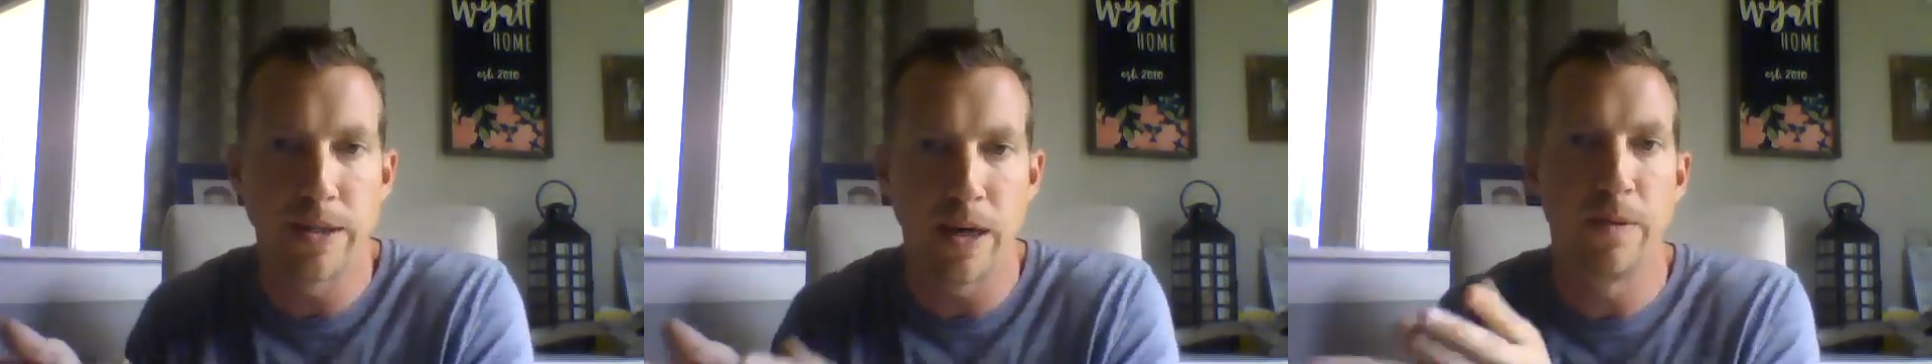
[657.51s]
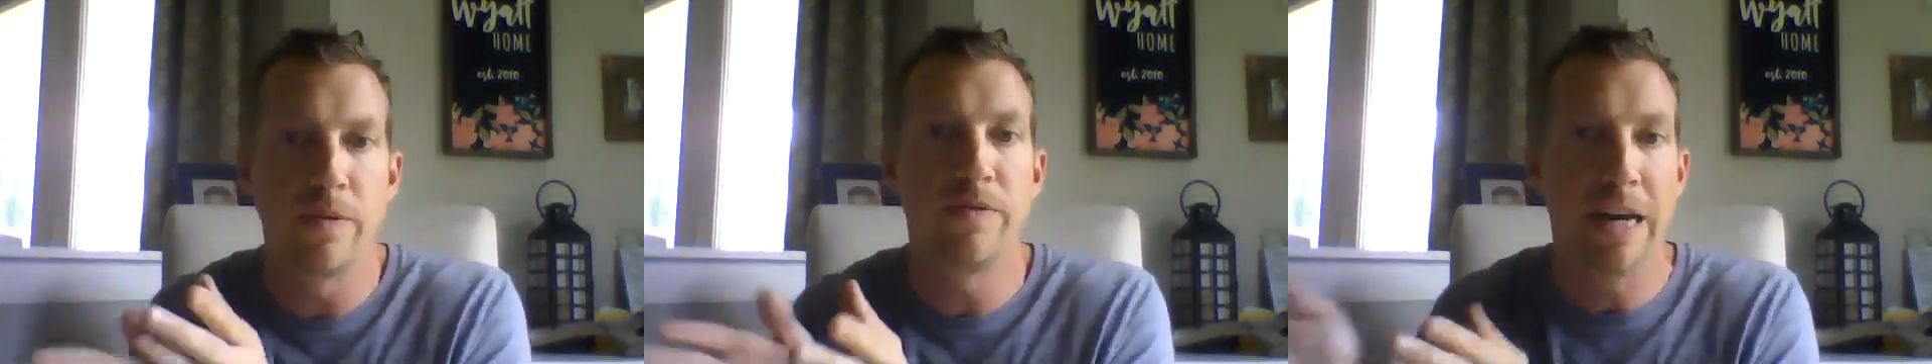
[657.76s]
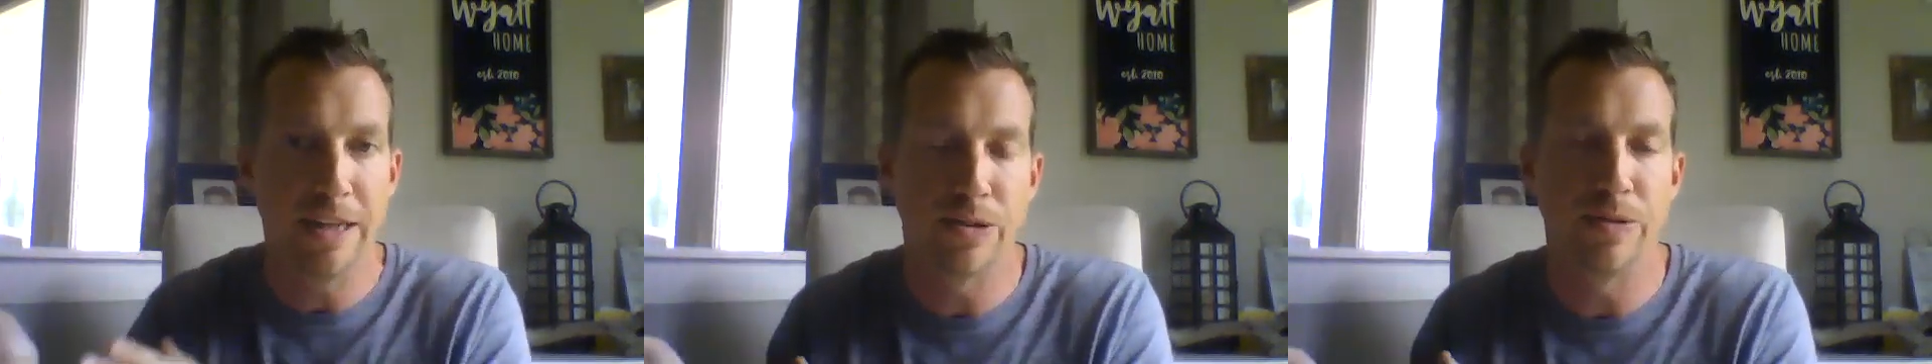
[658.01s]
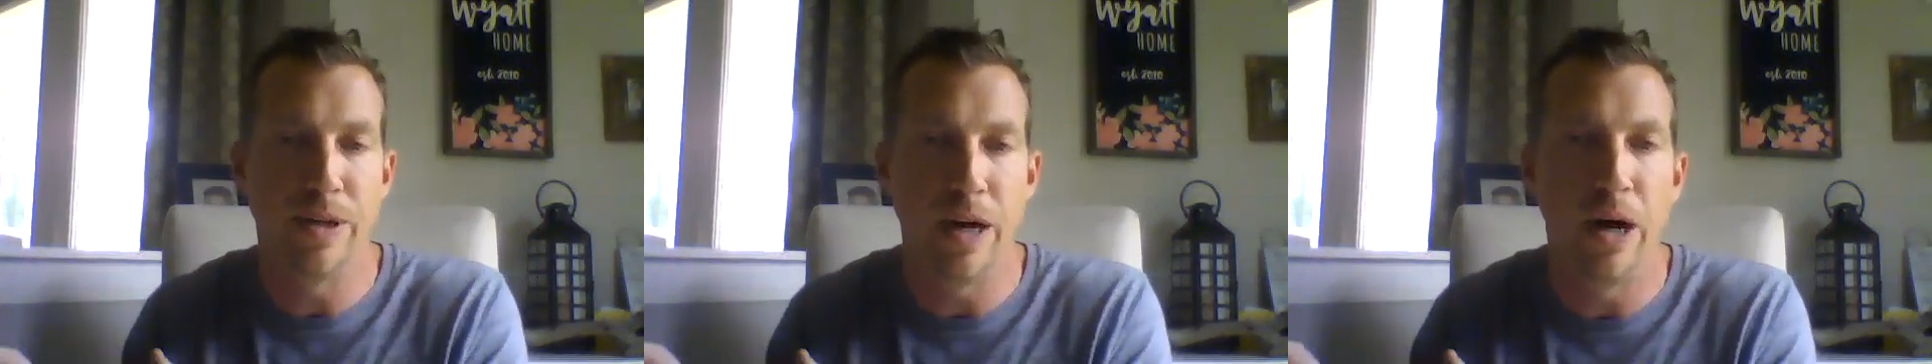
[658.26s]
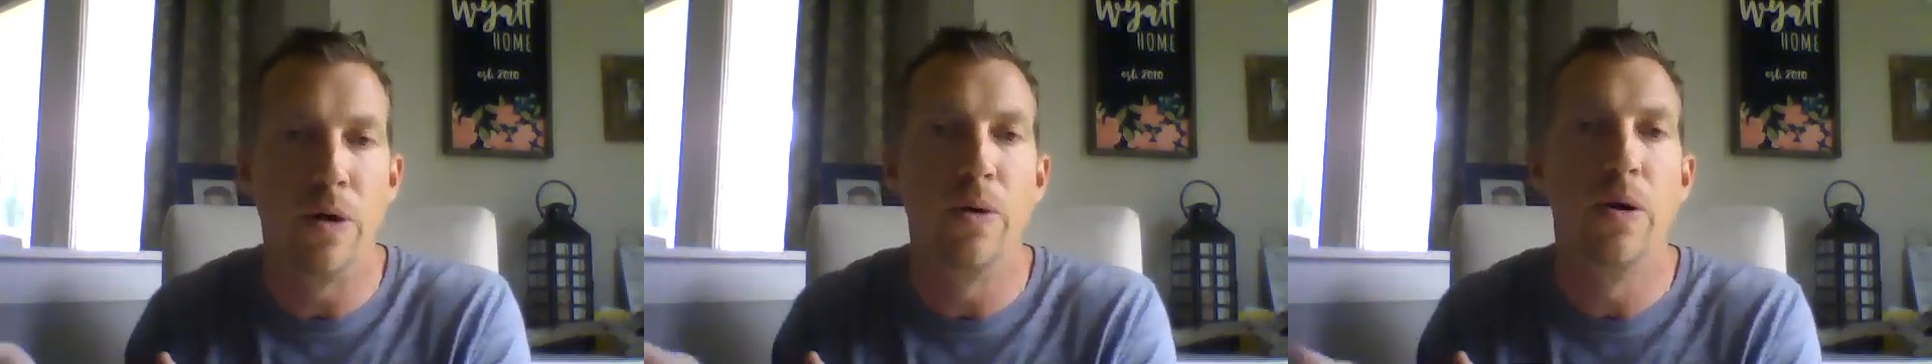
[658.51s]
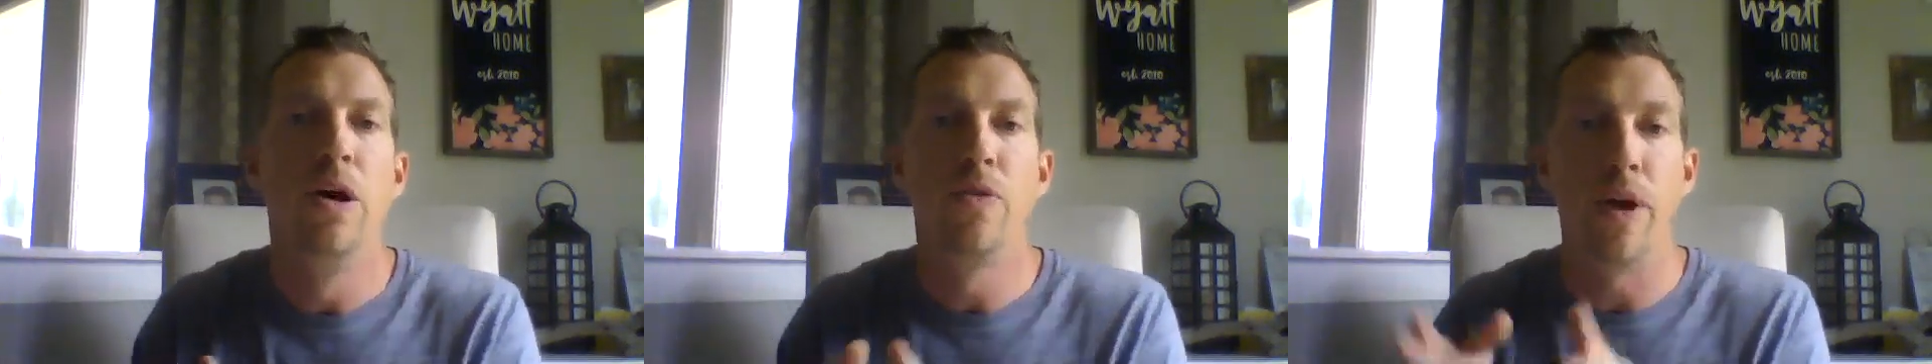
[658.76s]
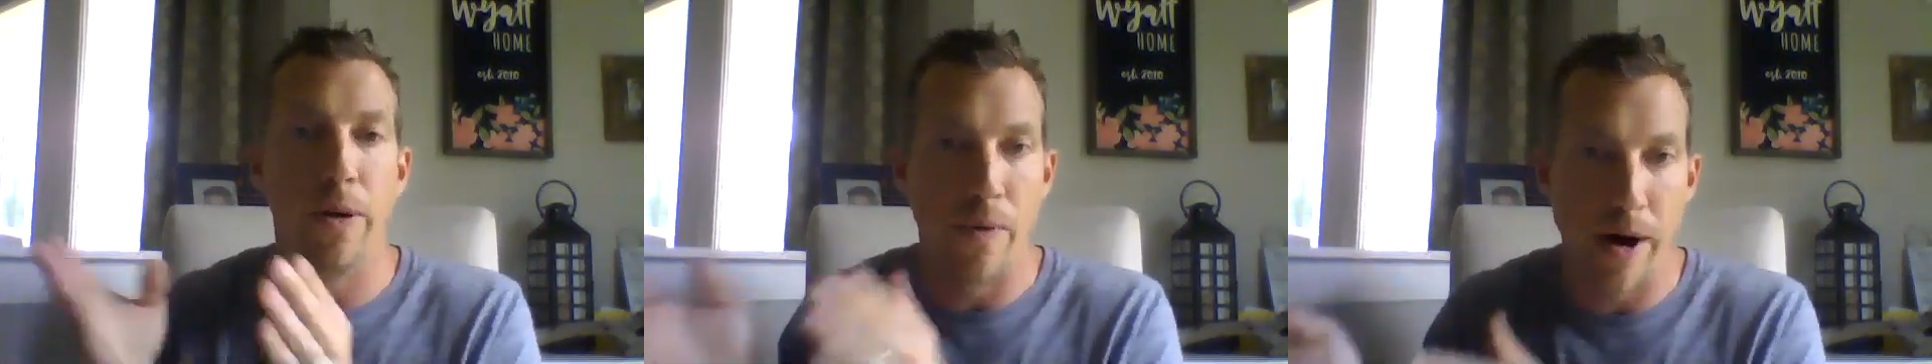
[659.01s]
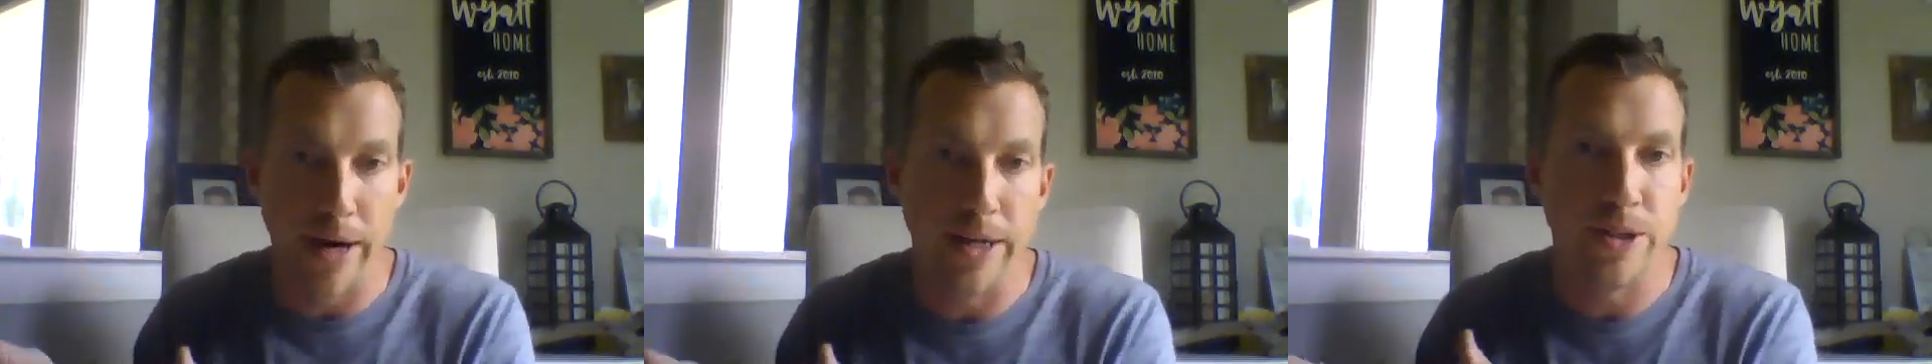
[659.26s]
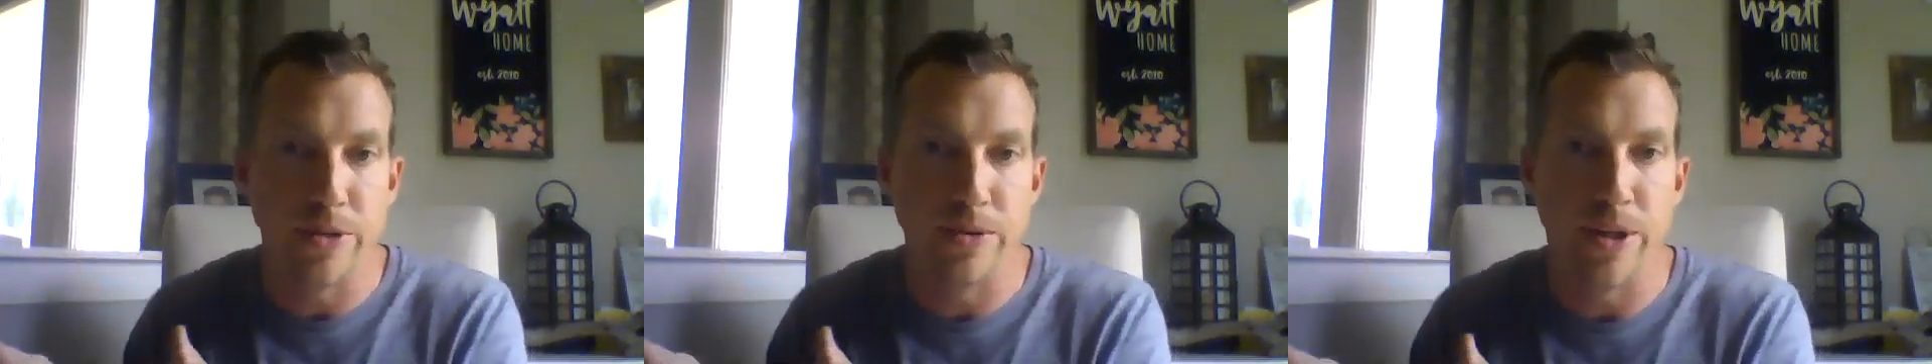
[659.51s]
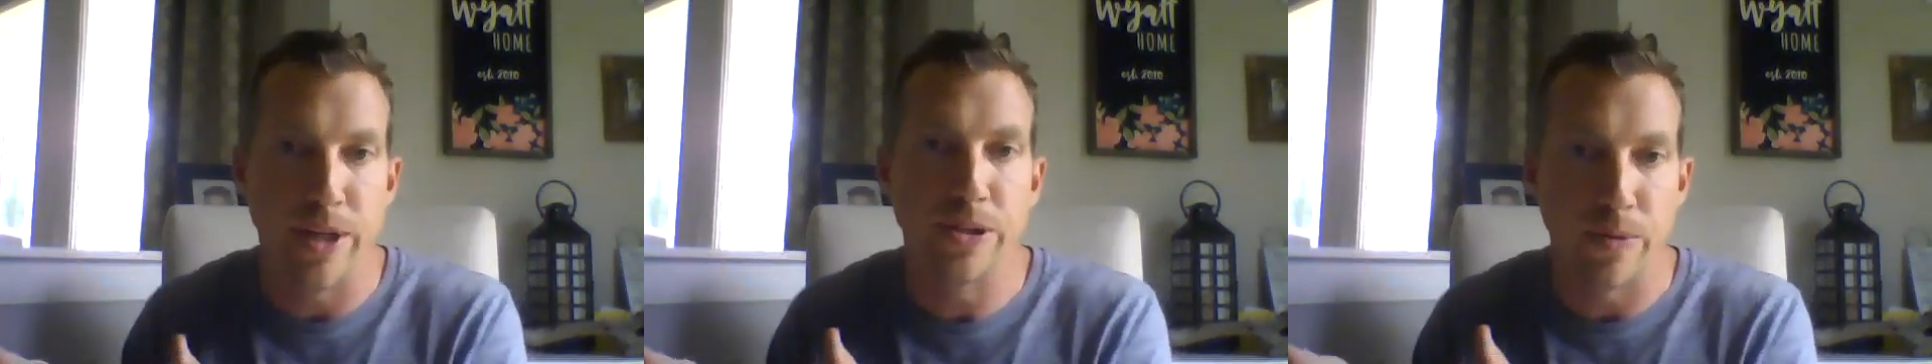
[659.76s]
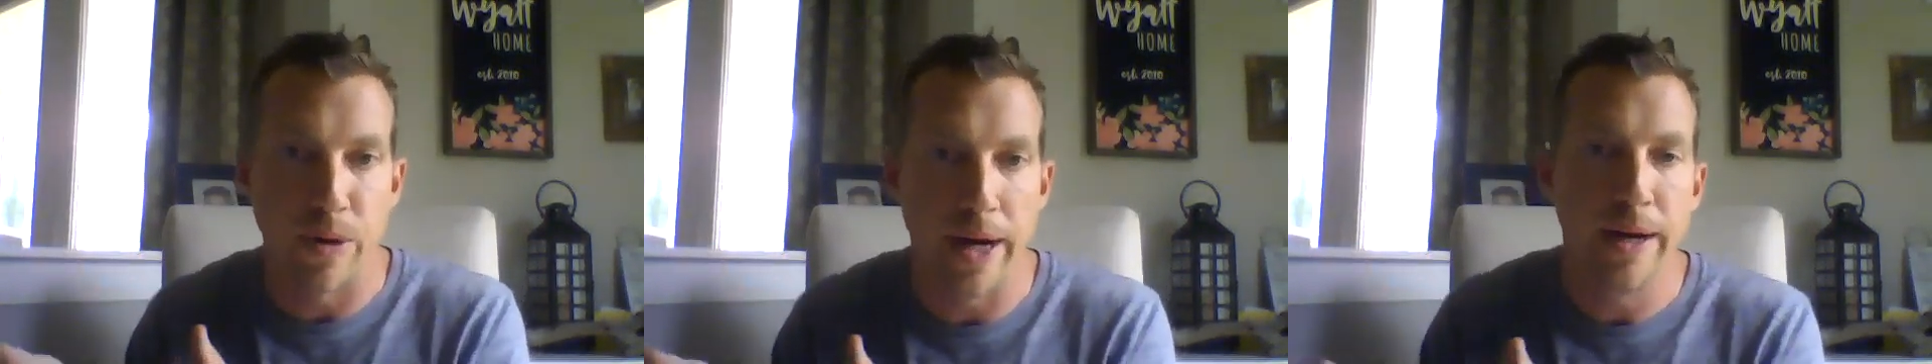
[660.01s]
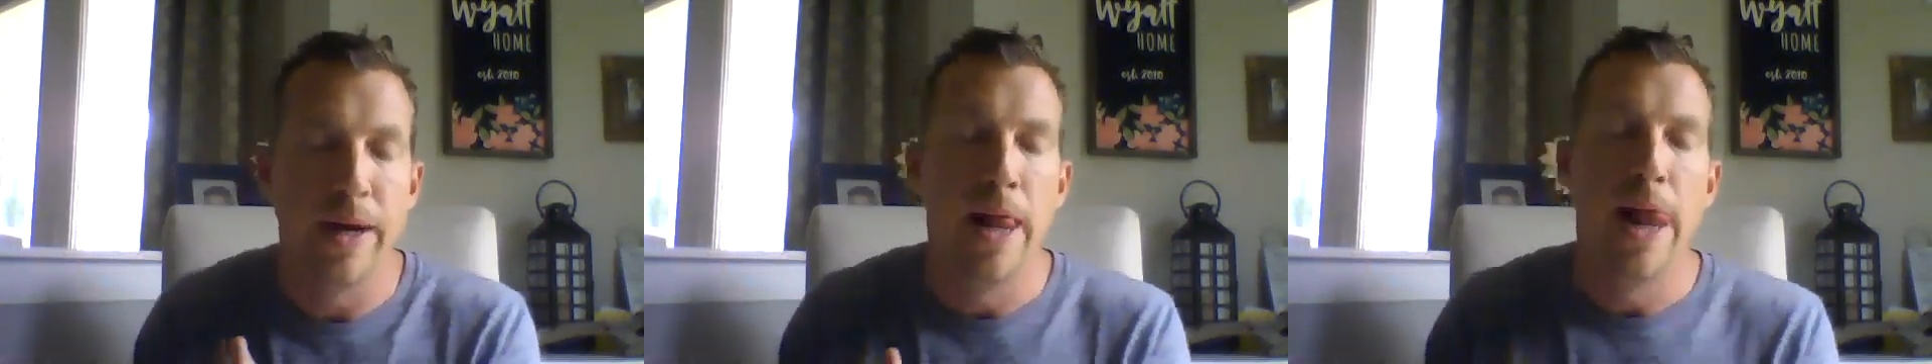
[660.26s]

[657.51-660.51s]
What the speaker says: kind of yes or no, I want to do this, right?